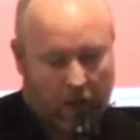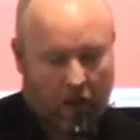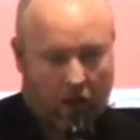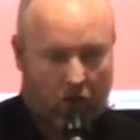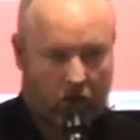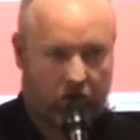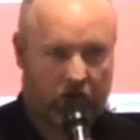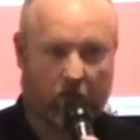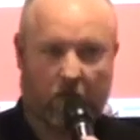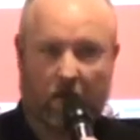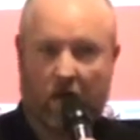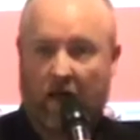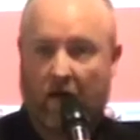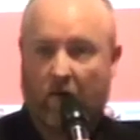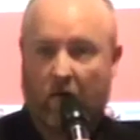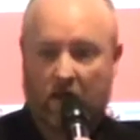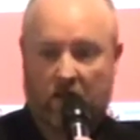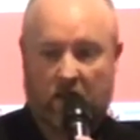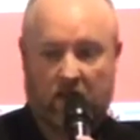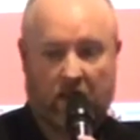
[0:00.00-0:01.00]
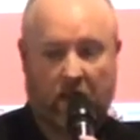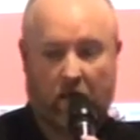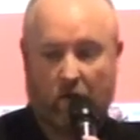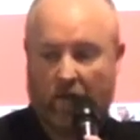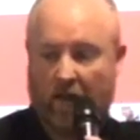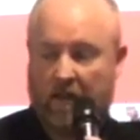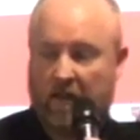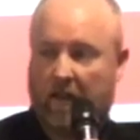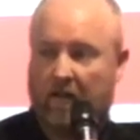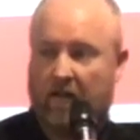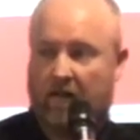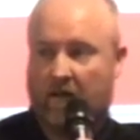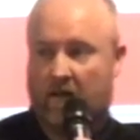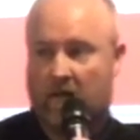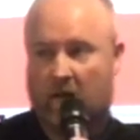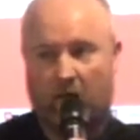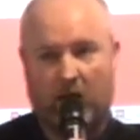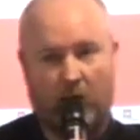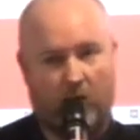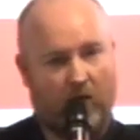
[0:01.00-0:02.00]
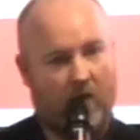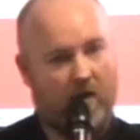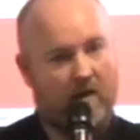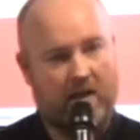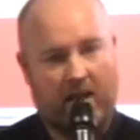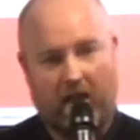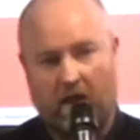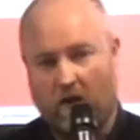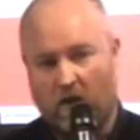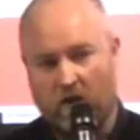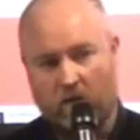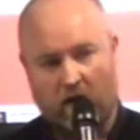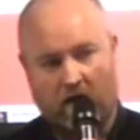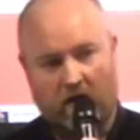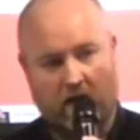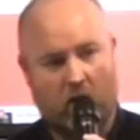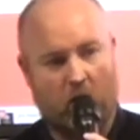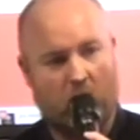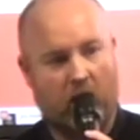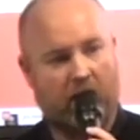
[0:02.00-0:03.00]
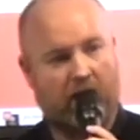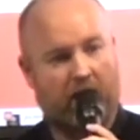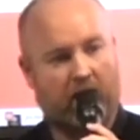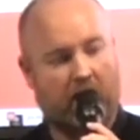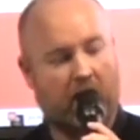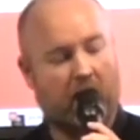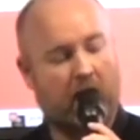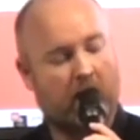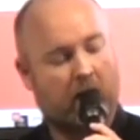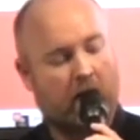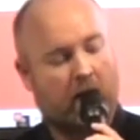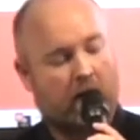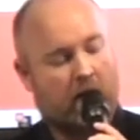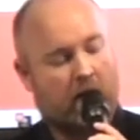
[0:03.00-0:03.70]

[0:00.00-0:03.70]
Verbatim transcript: ultimately, as I said, we said to some of the beauty salons we deal with that